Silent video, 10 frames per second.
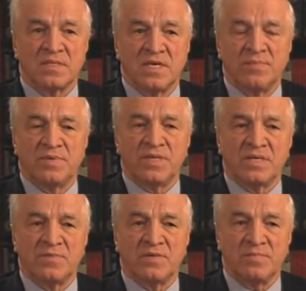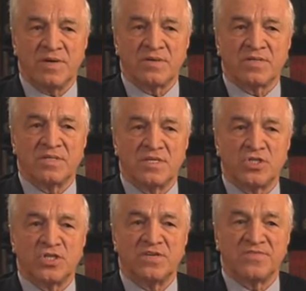keeping them in better
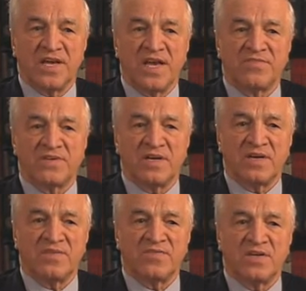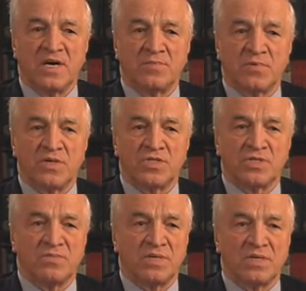condition if they have to have an
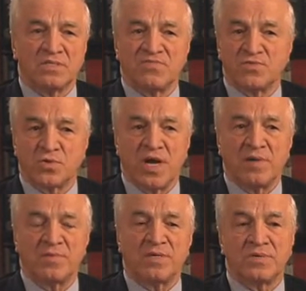operation because of trauma